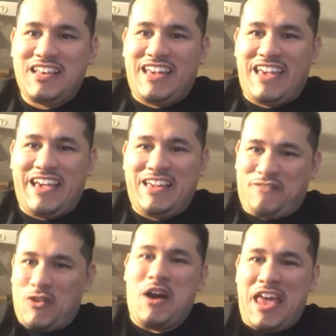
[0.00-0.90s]
Yeah. If
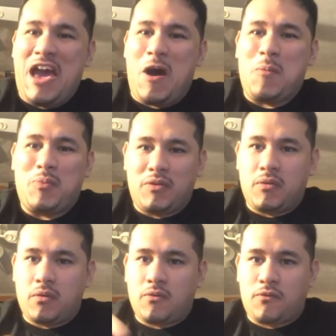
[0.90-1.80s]
you want to help,
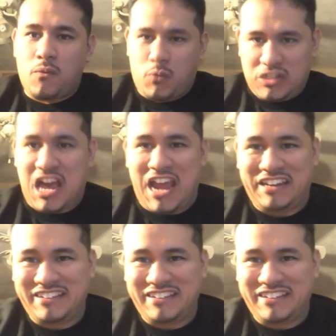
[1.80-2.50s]
resign.